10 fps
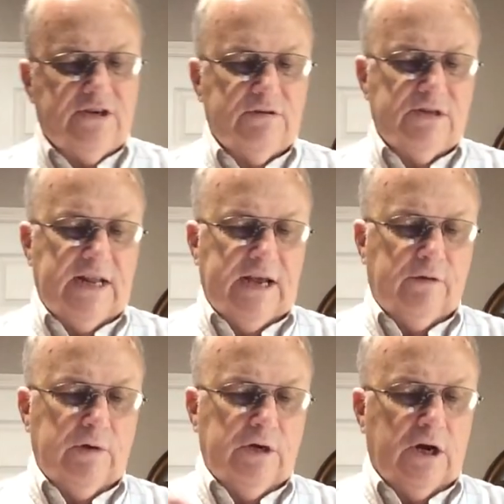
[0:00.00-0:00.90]
He was an
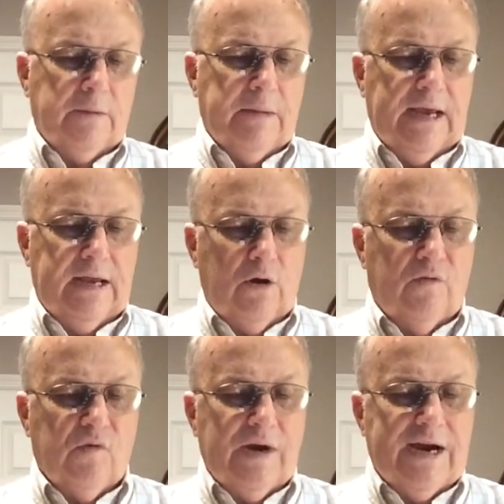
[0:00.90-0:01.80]
angry young man,
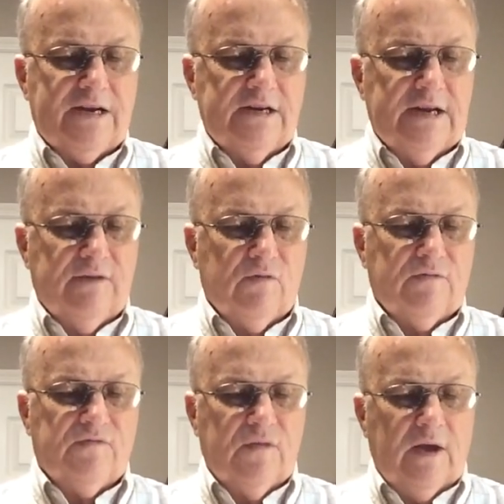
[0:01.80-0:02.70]
overreacting to every
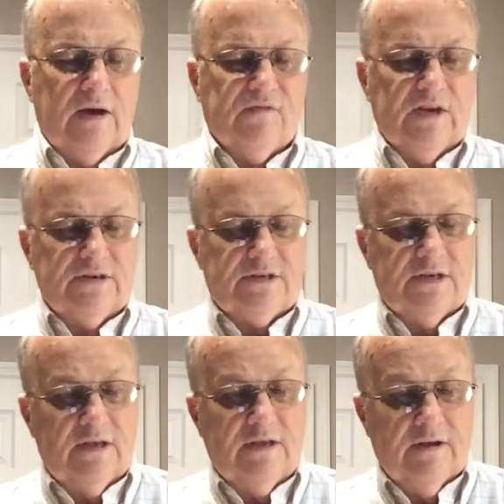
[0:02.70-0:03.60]
offense
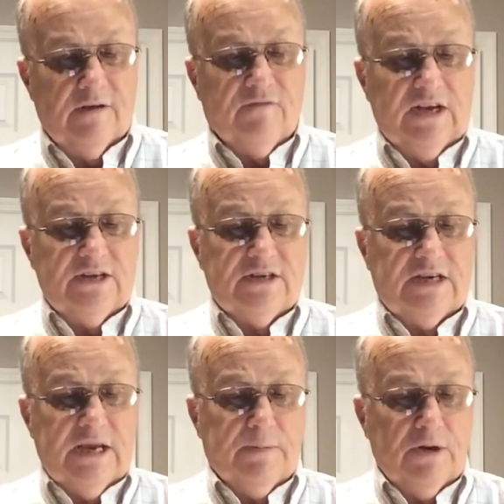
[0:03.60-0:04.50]
and
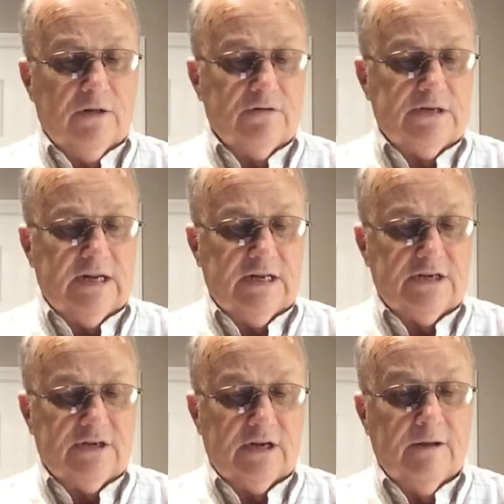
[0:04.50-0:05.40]
keeping others at a
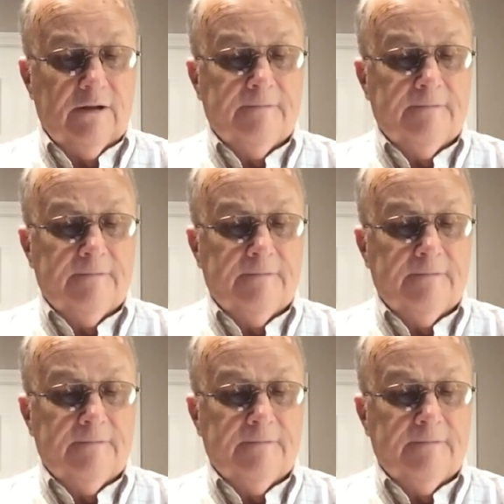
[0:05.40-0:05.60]
distance.